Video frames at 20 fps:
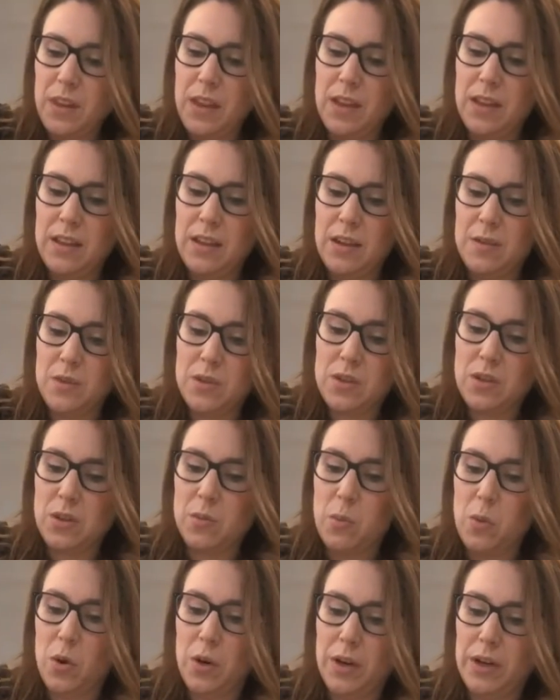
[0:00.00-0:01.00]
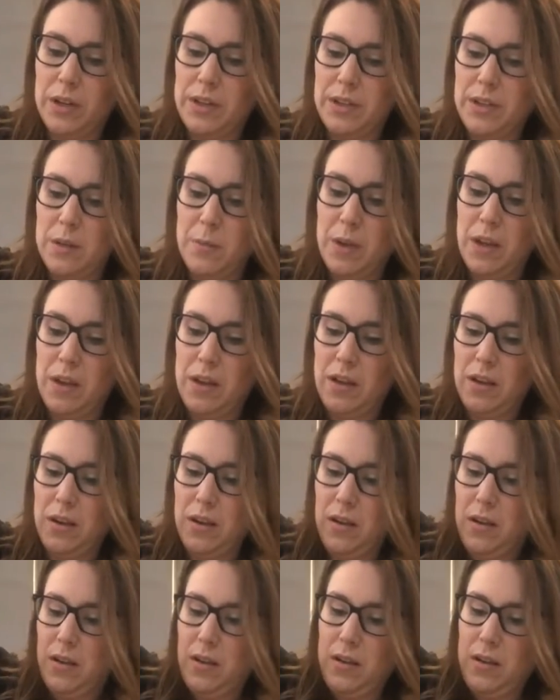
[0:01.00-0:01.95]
And then I'm just gonna pour it into the pan